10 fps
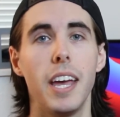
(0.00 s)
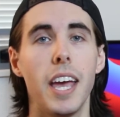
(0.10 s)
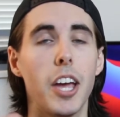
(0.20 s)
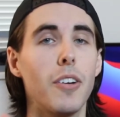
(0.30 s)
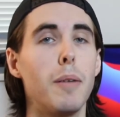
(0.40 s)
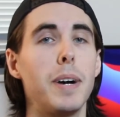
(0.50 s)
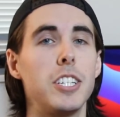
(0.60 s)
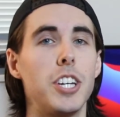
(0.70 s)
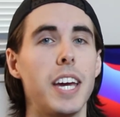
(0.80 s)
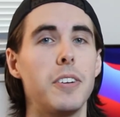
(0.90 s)
Here on my
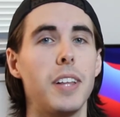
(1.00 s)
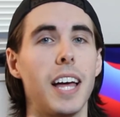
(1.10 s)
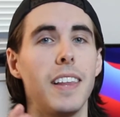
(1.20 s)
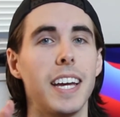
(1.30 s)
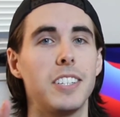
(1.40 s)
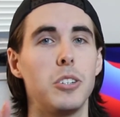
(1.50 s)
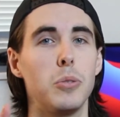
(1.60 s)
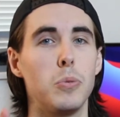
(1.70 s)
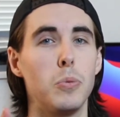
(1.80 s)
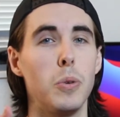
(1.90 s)
channel, I like
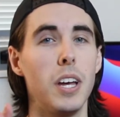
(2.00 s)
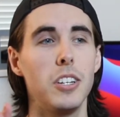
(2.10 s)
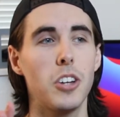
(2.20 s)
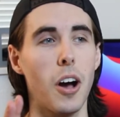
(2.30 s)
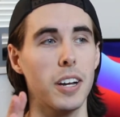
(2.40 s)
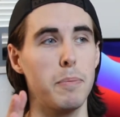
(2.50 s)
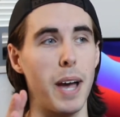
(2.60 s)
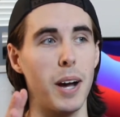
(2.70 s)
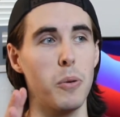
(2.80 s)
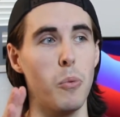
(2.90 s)
to talk
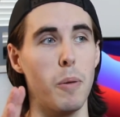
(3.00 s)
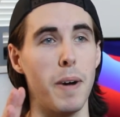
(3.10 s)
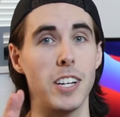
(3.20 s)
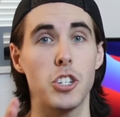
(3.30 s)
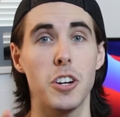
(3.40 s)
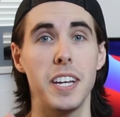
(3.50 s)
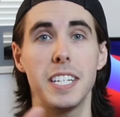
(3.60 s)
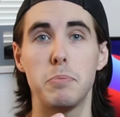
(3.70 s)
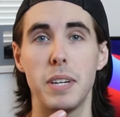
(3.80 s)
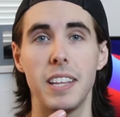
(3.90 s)
about what my journey
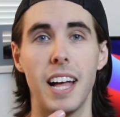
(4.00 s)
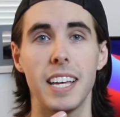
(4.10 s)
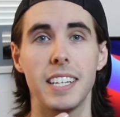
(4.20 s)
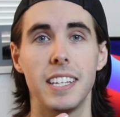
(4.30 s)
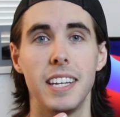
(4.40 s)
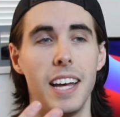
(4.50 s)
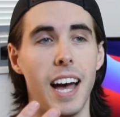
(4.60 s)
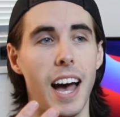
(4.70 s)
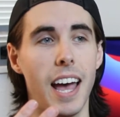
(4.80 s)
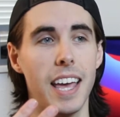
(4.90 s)
has been like.
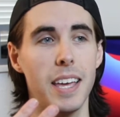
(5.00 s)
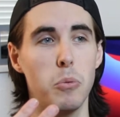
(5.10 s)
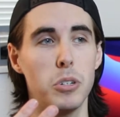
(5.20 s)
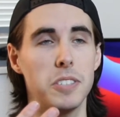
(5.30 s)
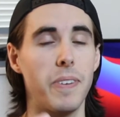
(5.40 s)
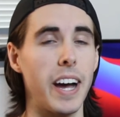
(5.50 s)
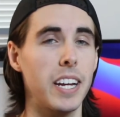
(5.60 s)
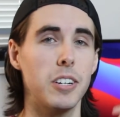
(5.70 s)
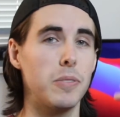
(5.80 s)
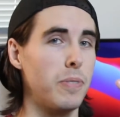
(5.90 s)
I was
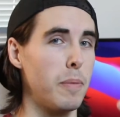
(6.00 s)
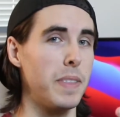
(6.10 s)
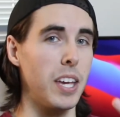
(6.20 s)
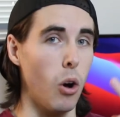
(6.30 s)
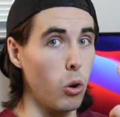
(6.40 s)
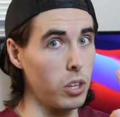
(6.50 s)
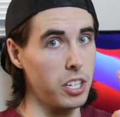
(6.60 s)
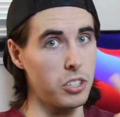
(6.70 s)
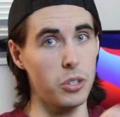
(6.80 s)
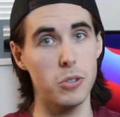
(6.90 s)
fired from the
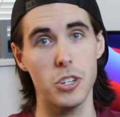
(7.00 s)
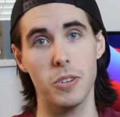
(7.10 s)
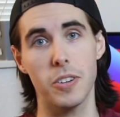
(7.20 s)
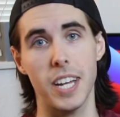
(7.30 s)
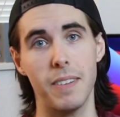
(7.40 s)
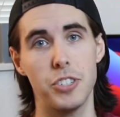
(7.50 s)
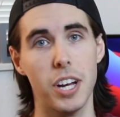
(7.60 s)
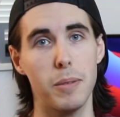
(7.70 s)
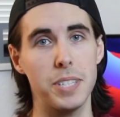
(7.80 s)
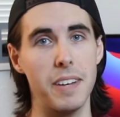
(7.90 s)
only two junior dev
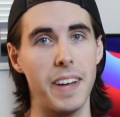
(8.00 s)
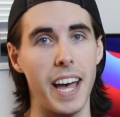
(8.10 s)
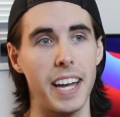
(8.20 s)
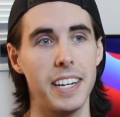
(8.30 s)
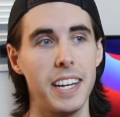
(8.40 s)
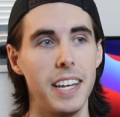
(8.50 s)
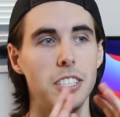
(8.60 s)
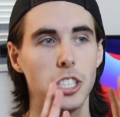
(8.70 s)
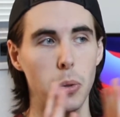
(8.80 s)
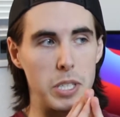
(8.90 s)
jobs I've had,
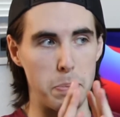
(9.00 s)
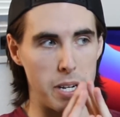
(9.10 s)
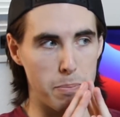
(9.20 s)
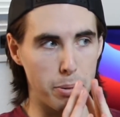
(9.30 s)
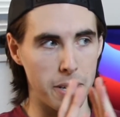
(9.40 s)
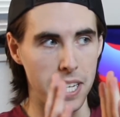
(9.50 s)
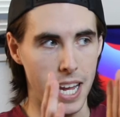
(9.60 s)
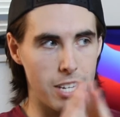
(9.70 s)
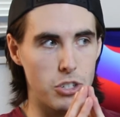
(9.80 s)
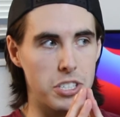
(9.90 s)
so it's been a
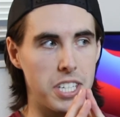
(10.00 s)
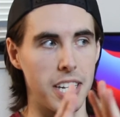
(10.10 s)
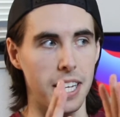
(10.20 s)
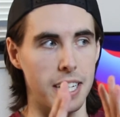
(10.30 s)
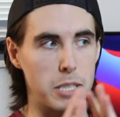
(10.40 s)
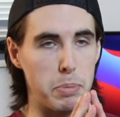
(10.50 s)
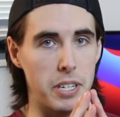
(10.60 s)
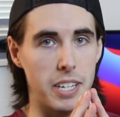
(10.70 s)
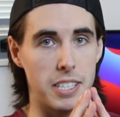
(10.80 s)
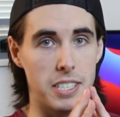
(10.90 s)
pretty interesting
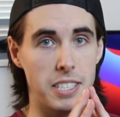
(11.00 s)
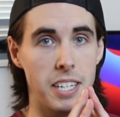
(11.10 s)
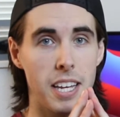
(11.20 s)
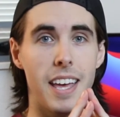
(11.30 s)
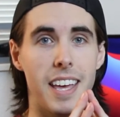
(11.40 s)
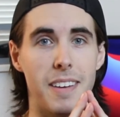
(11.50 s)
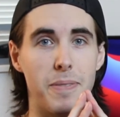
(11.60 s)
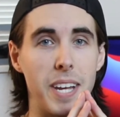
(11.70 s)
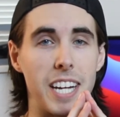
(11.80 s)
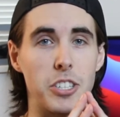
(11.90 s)
experience.
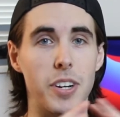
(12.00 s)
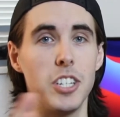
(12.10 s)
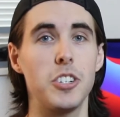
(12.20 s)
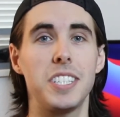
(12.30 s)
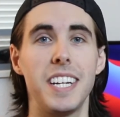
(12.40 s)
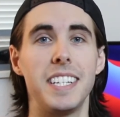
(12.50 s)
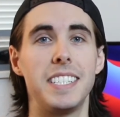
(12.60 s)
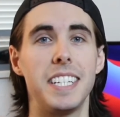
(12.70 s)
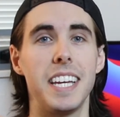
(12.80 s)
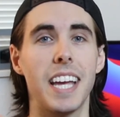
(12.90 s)
If you guys are interested in
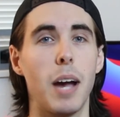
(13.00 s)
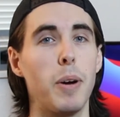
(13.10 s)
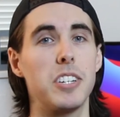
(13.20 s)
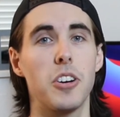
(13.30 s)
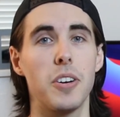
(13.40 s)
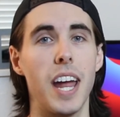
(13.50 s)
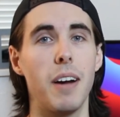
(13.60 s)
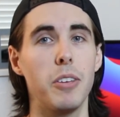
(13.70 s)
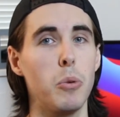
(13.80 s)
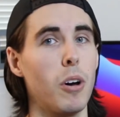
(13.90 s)
seeing how I turn
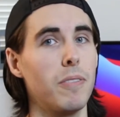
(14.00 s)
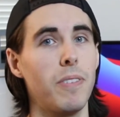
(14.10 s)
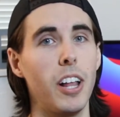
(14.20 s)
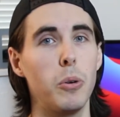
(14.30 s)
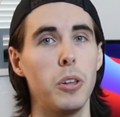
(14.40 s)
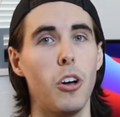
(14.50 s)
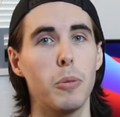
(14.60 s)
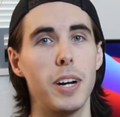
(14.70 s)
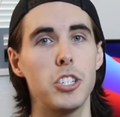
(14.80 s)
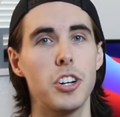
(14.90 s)
out, you want to follow
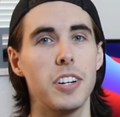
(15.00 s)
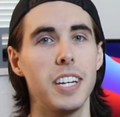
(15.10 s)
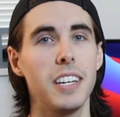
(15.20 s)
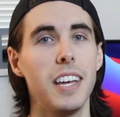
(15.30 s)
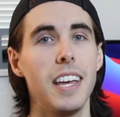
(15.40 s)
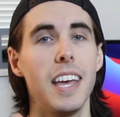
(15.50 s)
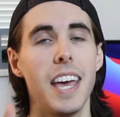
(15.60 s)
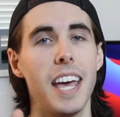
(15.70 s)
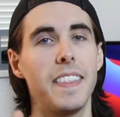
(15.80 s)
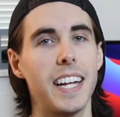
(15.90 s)
along my journey,
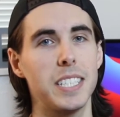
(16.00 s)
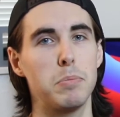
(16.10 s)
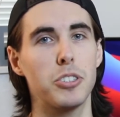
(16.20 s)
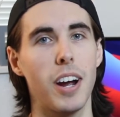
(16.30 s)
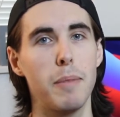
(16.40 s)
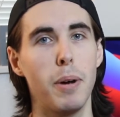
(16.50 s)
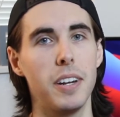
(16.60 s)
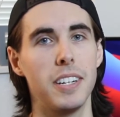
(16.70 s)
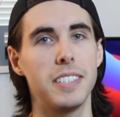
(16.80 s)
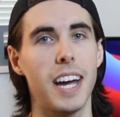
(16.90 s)
hit that subscribe
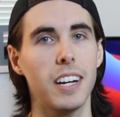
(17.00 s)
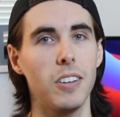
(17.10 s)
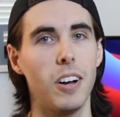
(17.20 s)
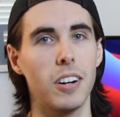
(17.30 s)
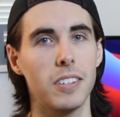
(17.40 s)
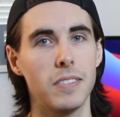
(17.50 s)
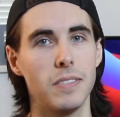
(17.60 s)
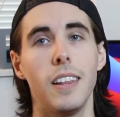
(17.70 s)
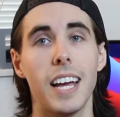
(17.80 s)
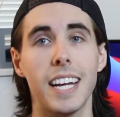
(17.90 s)
button and tag along.
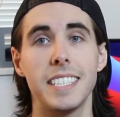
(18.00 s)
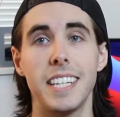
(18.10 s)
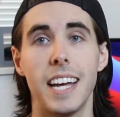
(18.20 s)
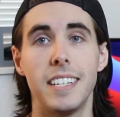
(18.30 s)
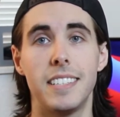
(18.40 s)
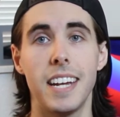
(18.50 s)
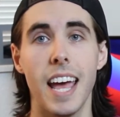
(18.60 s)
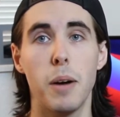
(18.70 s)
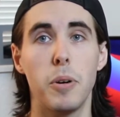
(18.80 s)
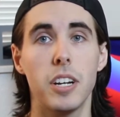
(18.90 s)
Like I said,
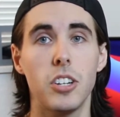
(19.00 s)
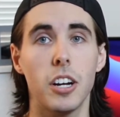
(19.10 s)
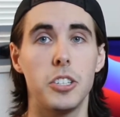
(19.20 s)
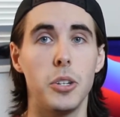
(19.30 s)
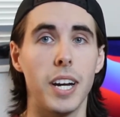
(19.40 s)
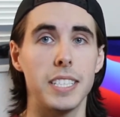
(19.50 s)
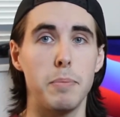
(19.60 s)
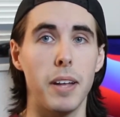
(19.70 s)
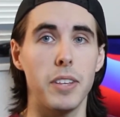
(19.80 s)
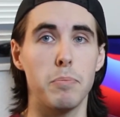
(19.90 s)
today I want to talk to you guys
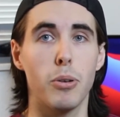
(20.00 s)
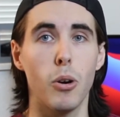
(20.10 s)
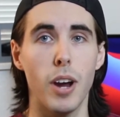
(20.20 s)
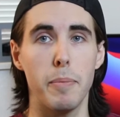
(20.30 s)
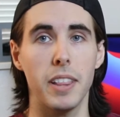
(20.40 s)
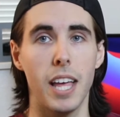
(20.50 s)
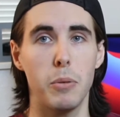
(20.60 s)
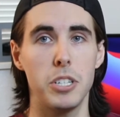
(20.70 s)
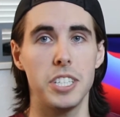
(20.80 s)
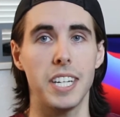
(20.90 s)
about the programming
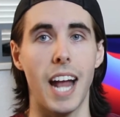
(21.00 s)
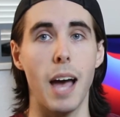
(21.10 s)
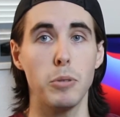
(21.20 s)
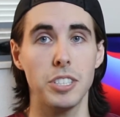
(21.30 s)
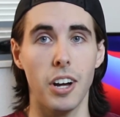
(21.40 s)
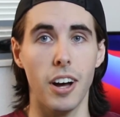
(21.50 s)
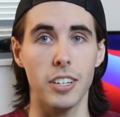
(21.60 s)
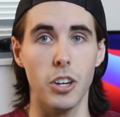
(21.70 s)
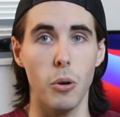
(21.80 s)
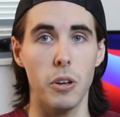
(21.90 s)
languages that I was
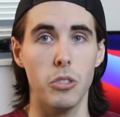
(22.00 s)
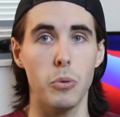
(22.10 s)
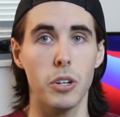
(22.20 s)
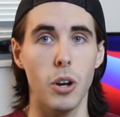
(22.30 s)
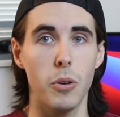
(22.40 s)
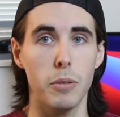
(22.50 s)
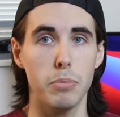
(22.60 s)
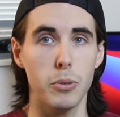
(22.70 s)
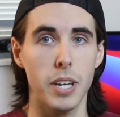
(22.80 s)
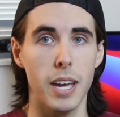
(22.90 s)
taught going through a coding
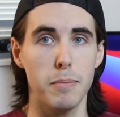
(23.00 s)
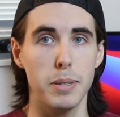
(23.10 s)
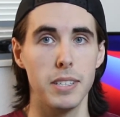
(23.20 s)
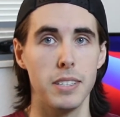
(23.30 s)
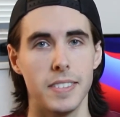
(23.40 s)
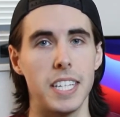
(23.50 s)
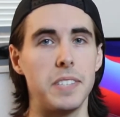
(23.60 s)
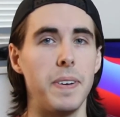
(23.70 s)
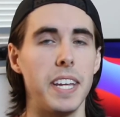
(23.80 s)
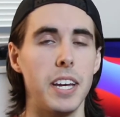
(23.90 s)
bootcamp.
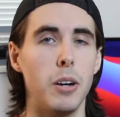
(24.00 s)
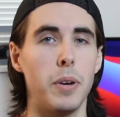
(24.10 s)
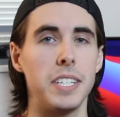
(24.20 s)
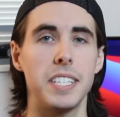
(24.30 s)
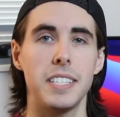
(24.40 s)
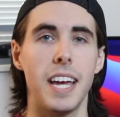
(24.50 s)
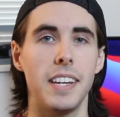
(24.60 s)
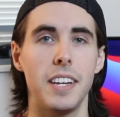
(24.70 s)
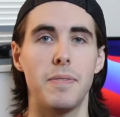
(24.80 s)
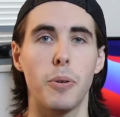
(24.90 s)
This video is
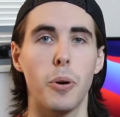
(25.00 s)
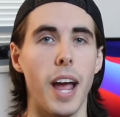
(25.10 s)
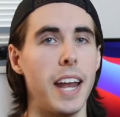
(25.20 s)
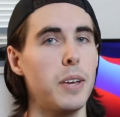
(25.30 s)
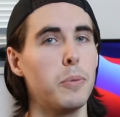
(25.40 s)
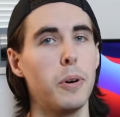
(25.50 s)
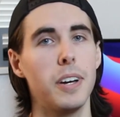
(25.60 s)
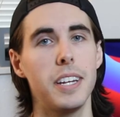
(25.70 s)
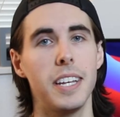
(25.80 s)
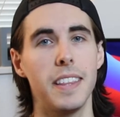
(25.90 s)
intended for
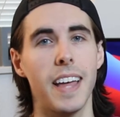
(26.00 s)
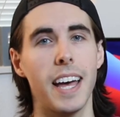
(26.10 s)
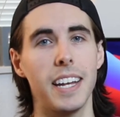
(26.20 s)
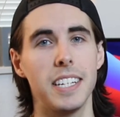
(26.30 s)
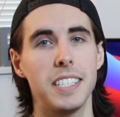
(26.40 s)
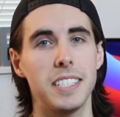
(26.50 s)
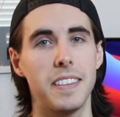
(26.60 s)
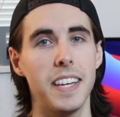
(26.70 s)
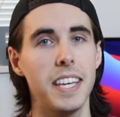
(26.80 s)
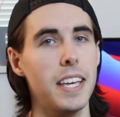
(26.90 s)
anyone that is
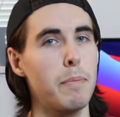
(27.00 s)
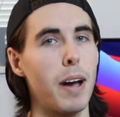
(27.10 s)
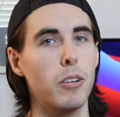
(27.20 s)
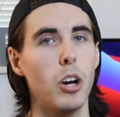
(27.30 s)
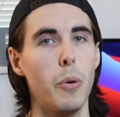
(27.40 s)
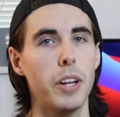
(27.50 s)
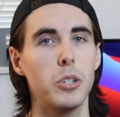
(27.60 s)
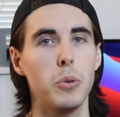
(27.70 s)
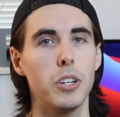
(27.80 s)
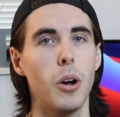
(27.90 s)
thinking about going
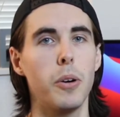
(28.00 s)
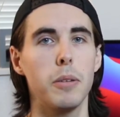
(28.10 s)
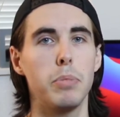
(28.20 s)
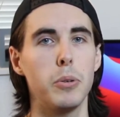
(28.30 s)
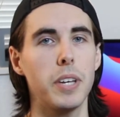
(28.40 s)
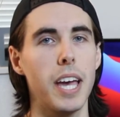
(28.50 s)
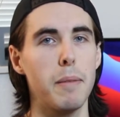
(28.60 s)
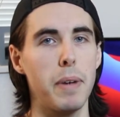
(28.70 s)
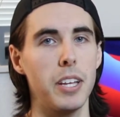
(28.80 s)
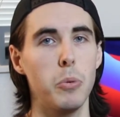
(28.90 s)
to a coding
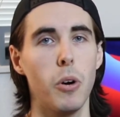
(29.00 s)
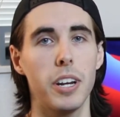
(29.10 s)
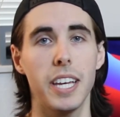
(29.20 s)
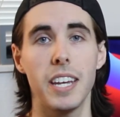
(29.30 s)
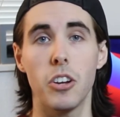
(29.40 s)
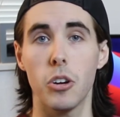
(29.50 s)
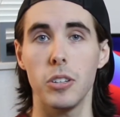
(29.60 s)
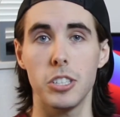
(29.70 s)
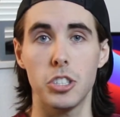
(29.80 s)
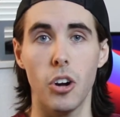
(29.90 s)
bootcamp and you want to get an
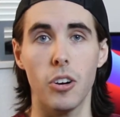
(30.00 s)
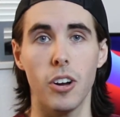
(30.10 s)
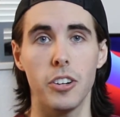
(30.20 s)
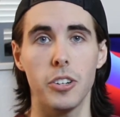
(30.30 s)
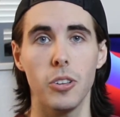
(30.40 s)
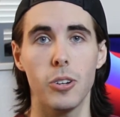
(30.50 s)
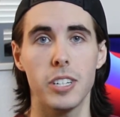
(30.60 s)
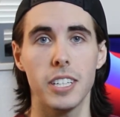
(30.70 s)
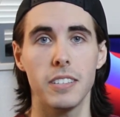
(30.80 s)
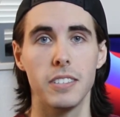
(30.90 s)
early start on your
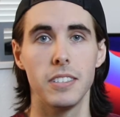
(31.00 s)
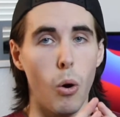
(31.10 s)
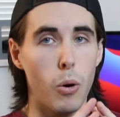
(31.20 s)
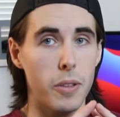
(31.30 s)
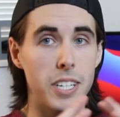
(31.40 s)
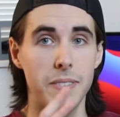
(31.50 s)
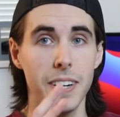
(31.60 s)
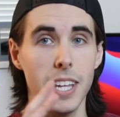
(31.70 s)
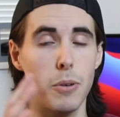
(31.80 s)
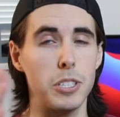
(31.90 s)
learning or this
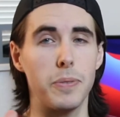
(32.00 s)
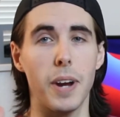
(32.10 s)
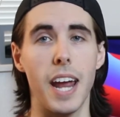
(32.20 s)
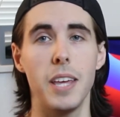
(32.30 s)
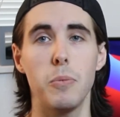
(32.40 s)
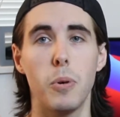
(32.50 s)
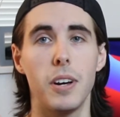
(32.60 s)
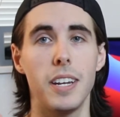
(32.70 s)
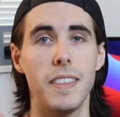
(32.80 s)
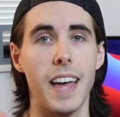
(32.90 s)
video is for
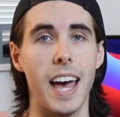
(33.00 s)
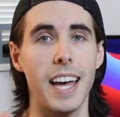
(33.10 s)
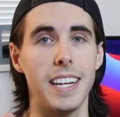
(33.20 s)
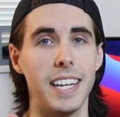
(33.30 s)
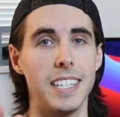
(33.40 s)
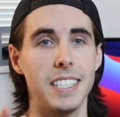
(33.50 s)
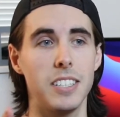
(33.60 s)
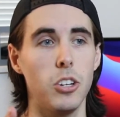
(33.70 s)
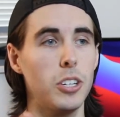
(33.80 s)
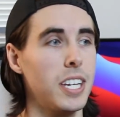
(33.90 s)
anyone that
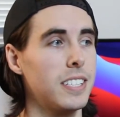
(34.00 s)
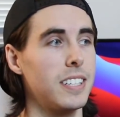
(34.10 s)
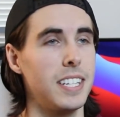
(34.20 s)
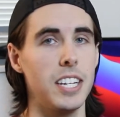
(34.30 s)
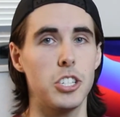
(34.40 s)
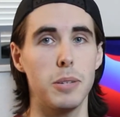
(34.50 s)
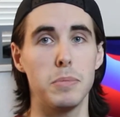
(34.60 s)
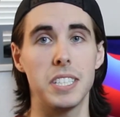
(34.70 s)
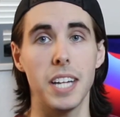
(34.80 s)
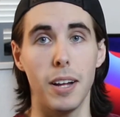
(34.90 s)
is looking to teach
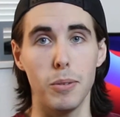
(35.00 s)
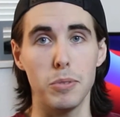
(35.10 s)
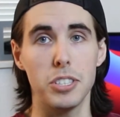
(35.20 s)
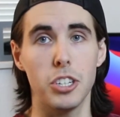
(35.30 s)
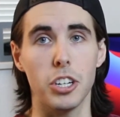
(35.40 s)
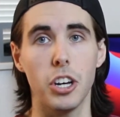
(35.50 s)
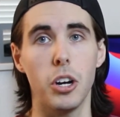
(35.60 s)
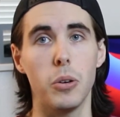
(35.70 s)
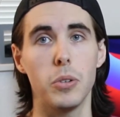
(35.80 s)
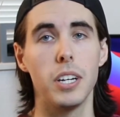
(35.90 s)
themselves to
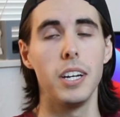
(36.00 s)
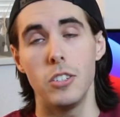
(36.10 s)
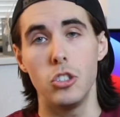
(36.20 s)
code.